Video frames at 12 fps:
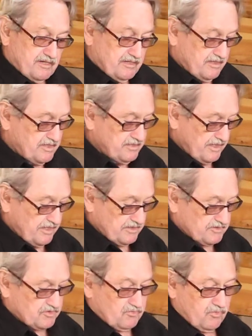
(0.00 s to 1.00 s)
He
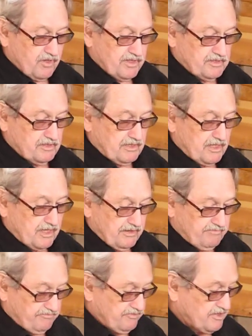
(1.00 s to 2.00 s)
has quite a
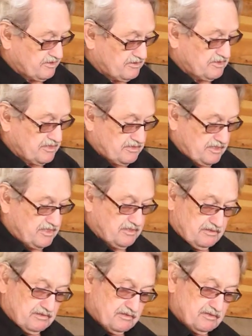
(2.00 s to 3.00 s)
life that he
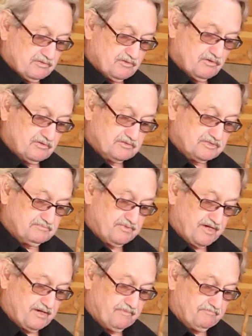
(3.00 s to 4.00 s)
talks
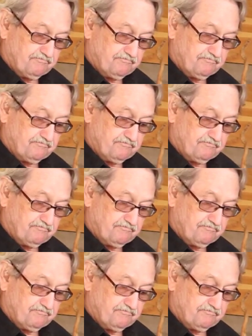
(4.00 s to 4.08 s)
about.